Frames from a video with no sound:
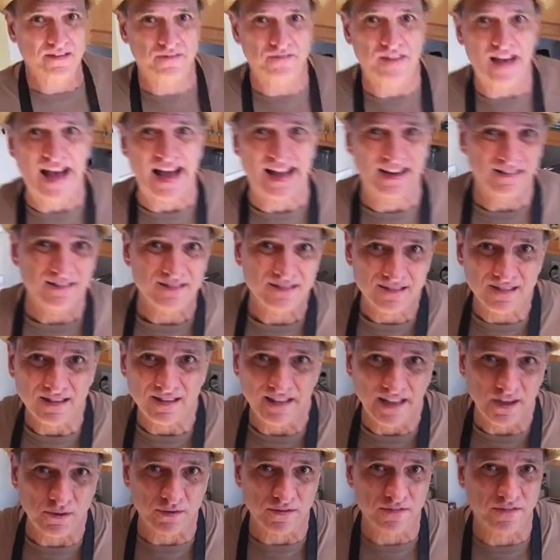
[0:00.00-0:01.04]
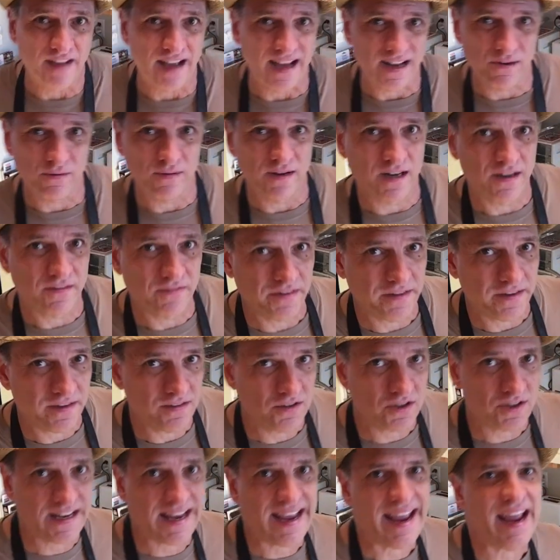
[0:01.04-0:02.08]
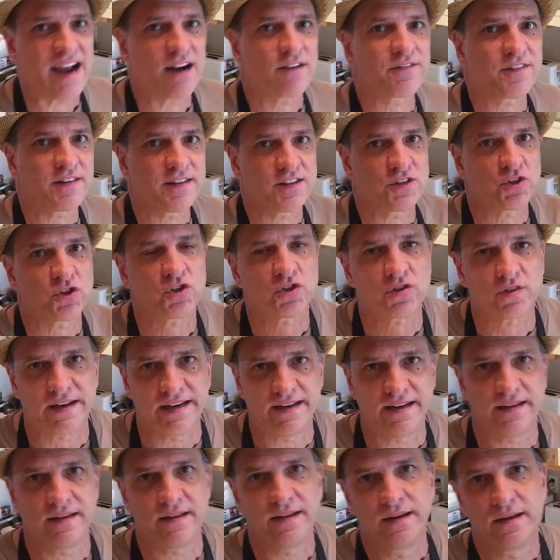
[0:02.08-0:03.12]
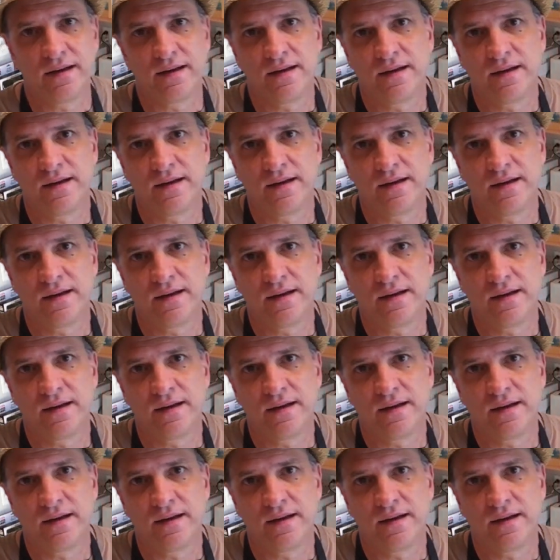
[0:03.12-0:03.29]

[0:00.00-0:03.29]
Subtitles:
fat, liquid fat or whatever, you just carefully strain it.